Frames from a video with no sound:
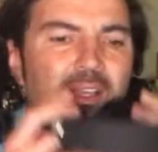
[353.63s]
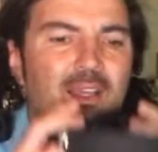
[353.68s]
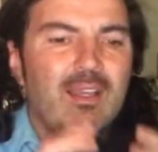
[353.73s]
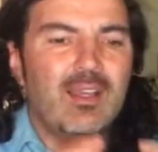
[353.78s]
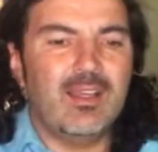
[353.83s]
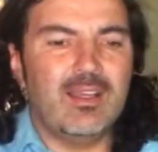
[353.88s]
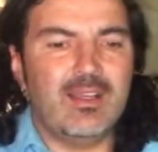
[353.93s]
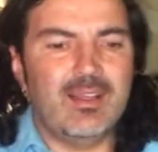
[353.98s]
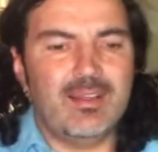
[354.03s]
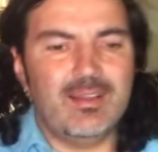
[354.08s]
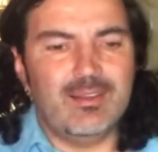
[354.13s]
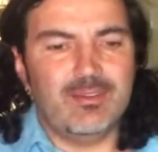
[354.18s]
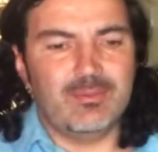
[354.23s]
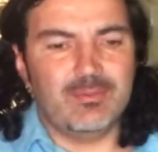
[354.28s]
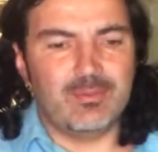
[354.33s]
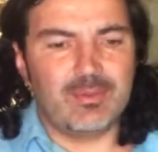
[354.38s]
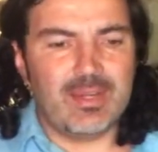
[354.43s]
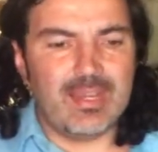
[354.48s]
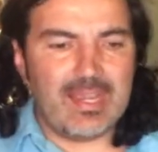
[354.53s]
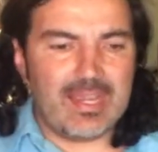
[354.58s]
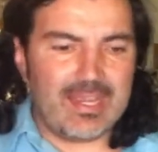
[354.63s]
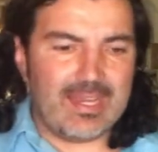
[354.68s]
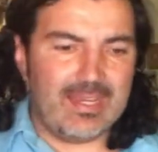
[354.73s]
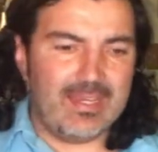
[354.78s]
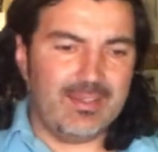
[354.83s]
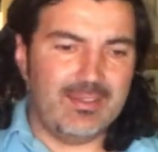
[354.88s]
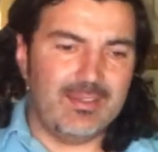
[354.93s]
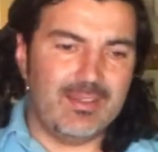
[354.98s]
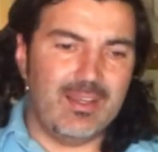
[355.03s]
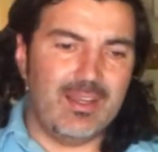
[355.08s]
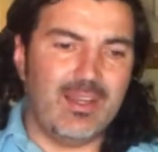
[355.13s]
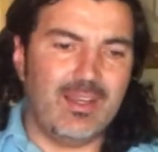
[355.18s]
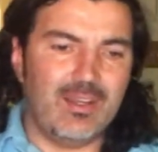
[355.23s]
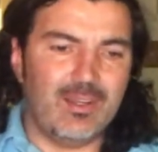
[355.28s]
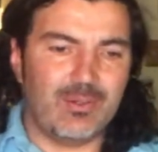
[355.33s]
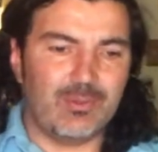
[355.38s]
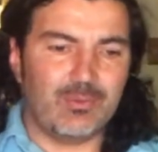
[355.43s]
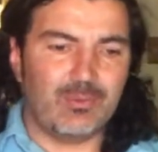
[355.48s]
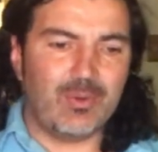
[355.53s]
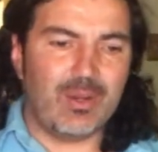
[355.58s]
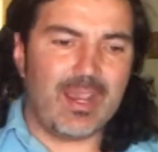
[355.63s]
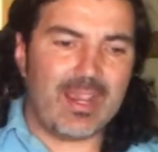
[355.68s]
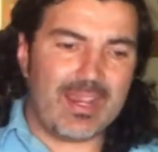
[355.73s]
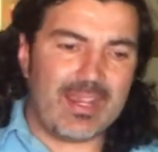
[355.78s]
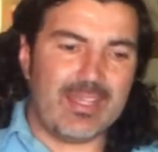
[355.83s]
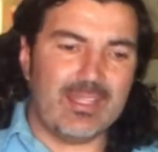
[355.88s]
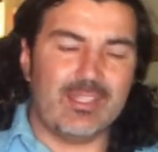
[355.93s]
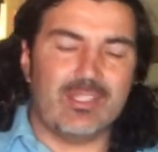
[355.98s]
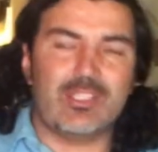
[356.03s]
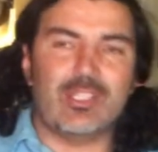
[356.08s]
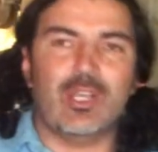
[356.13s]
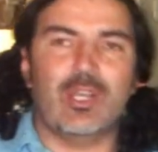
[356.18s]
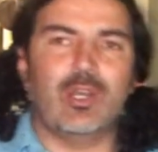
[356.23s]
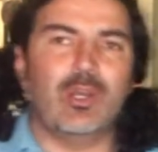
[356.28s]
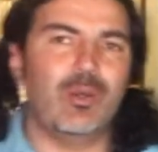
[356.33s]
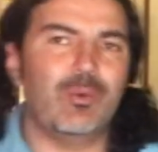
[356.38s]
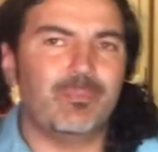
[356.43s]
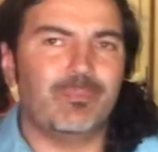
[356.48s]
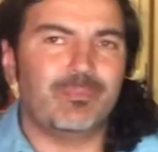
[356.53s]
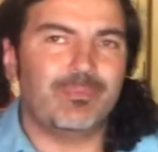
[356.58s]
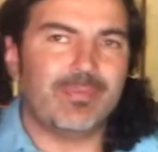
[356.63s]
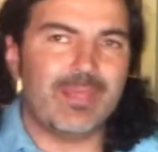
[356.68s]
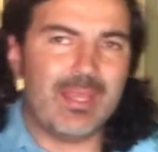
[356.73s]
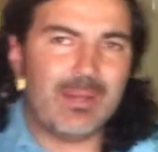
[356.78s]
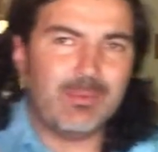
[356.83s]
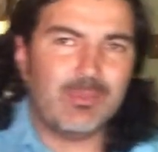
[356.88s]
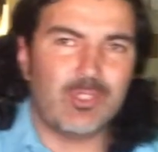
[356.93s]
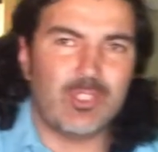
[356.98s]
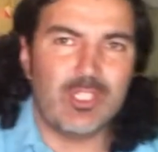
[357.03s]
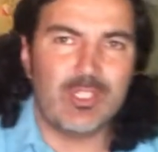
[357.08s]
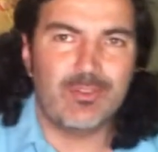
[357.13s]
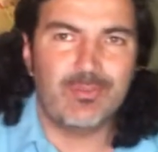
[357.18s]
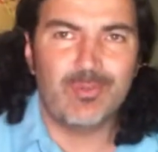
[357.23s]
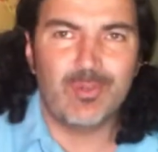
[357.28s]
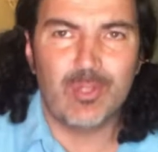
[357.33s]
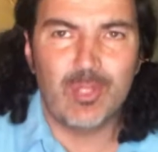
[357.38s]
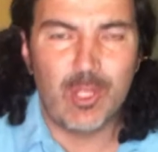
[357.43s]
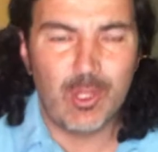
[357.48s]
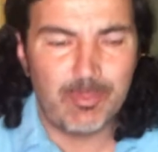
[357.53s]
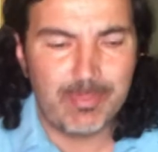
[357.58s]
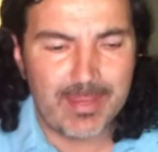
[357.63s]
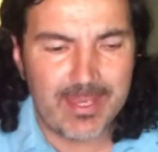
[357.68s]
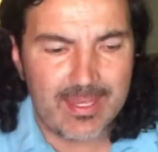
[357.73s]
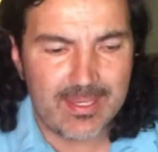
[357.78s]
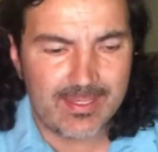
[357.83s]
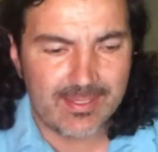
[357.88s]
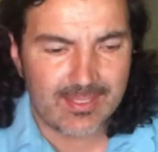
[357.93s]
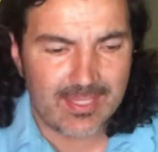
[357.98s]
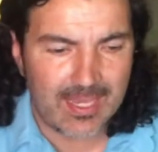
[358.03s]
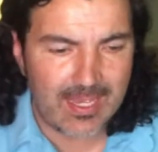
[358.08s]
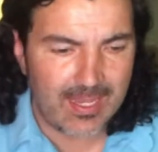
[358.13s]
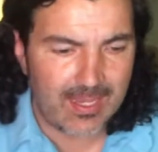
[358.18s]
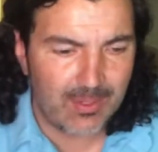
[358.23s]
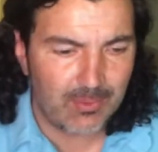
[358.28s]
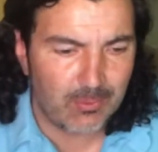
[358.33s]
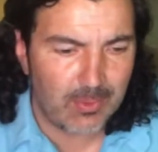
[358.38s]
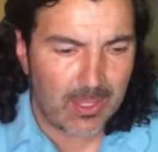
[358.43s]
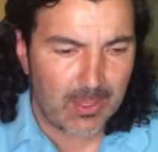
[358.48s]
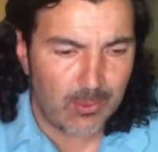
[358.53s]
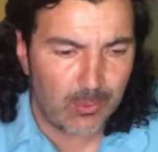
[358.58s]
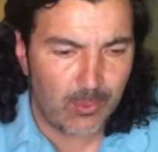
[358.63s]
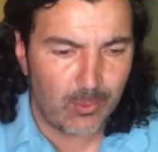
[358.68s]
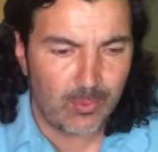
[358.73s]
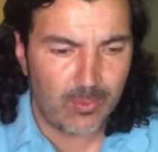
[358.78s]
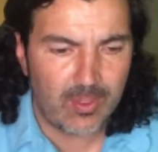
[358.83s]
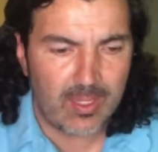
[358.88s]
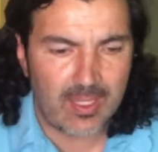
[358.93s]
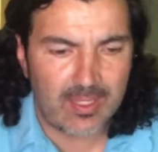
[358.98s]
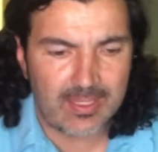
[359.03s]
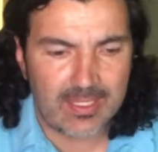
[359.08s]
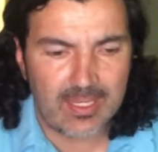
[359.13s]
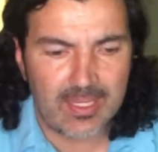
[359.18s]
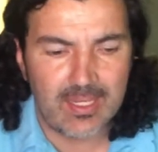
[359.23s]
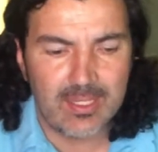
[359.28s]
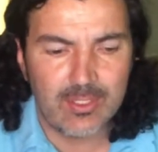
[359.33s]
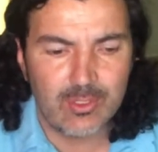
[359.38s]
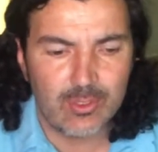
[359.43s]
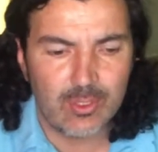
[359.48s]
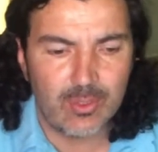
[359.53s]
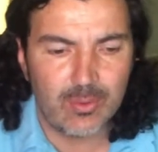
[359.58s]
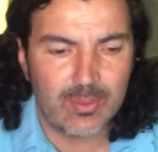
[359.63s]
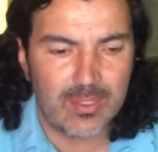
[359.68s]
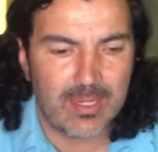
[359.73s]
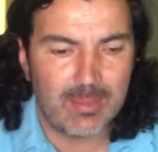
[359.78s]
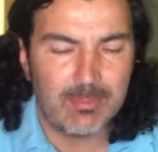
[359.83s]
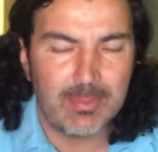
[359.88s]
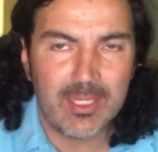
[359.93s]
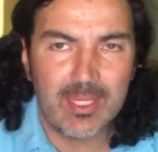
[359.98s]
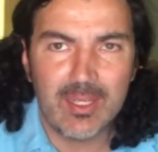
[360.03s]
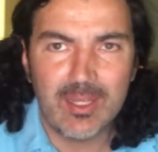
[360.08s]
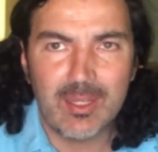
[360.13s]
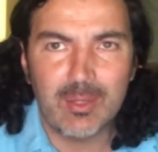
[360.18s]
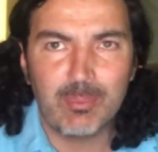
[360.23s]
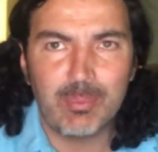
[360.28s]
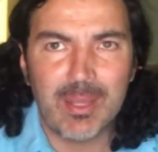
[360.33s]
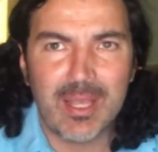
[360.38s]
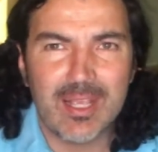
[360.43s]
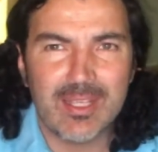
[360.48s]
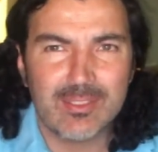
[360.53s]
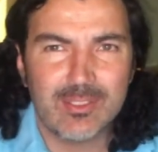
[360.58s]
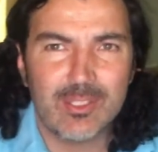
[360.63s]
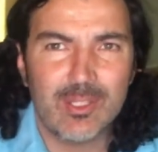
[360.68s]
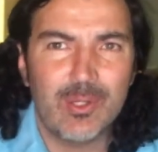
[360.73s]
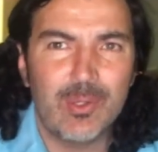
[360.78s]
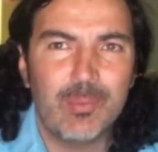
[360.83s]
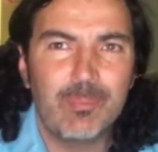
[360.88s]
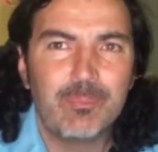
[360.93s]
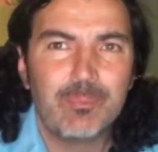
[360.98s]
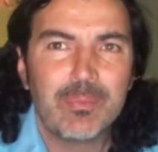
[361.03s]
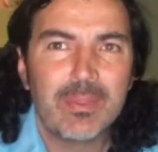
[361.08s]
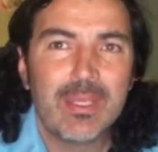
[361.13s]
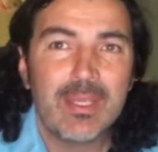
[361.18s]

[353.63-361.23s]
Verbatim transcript: All right. All right. So that was Jennifer Lopez, uh, Rauw Alejandro Cambia Paso.